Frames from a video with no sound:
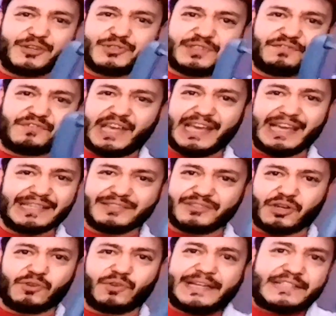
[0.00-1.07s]
pairs of cans
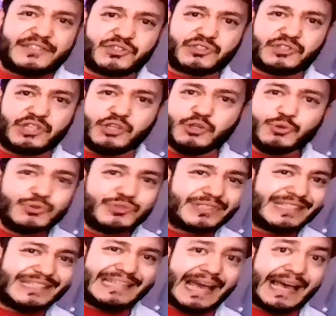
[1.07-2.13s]
already
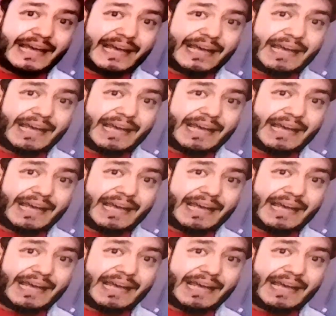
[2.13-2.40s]
skews the data.